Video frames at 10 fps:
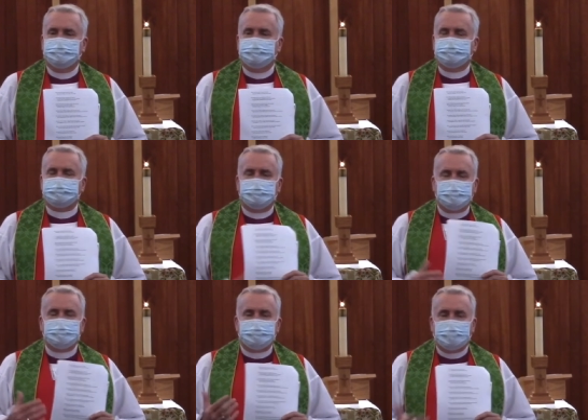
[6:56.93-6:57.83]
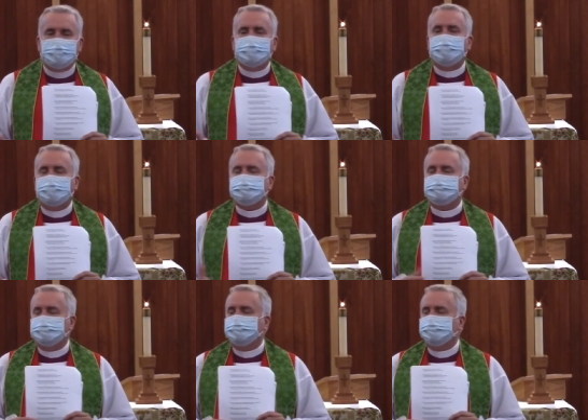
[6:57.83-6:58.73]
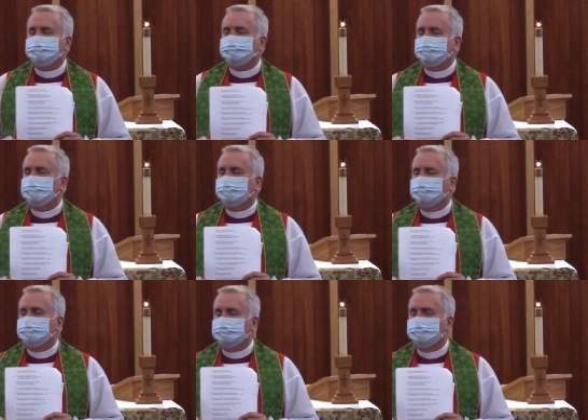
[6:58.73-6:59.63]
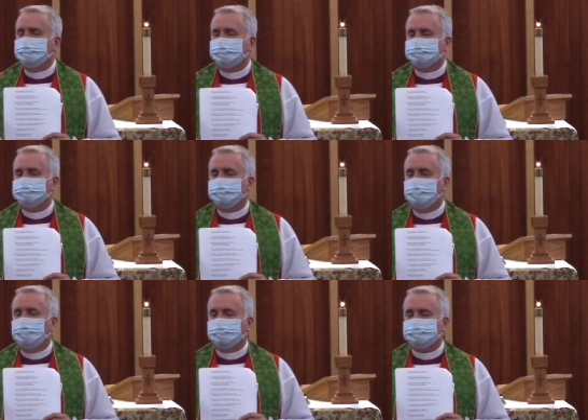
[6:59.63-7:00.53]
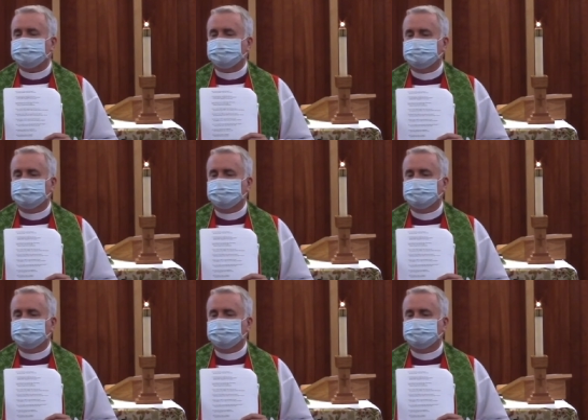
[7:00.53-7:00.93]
So we're invited actually in this story into a place of rest,